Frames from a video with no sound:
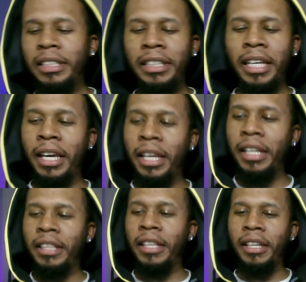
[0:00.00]
and
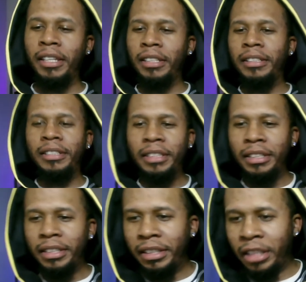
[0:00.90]
anything.
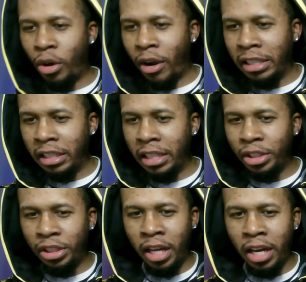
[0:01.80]

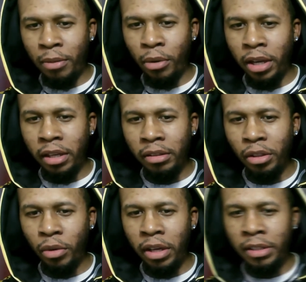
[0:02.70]
Congratulations, Tom Brady. Greatest